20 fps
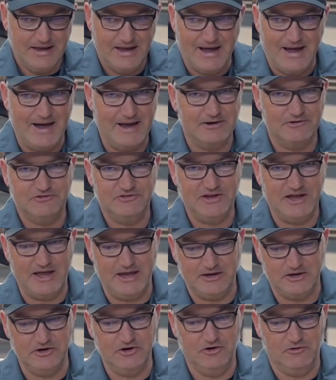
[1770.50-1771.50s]
I don't see how you
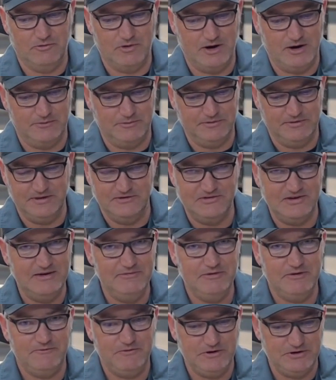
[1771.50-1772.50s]
can go wrong with this.
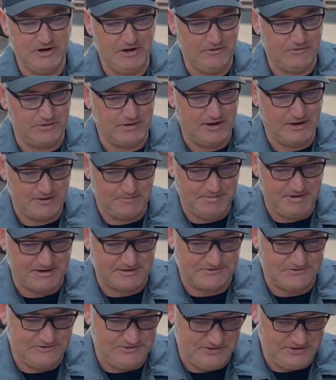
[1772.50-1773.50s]
Even if you don't,
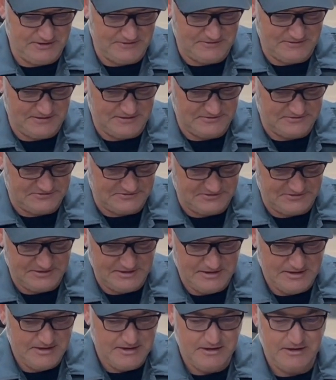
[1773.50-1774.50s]
$100. You get this.
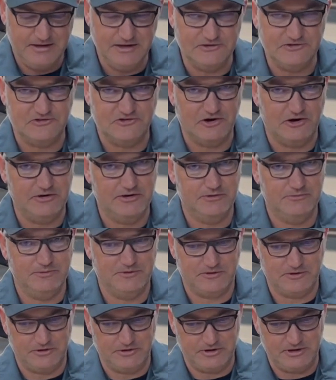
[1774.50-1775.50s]
You get started
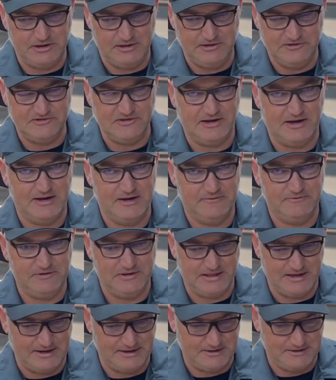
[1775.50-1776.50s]
with the Hercules line if you
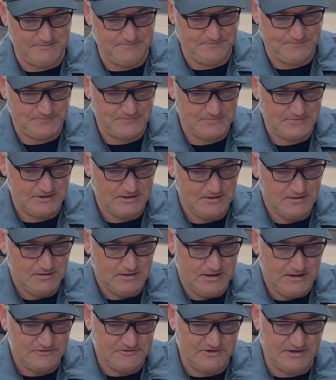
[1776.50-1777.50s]
like them.
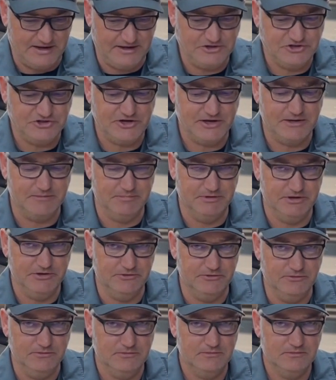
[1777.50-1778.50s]
It's a nice shade of blue.
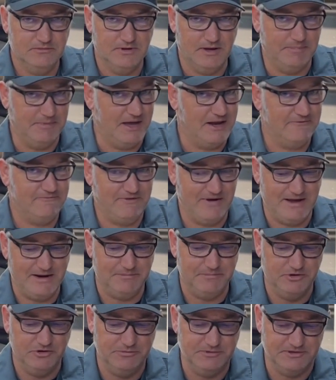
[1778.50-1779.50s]
I'm not a fan of
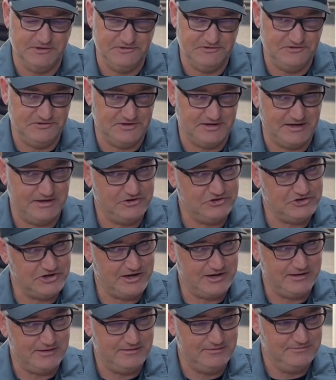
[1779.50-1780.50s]
blue, but this is a nice shade.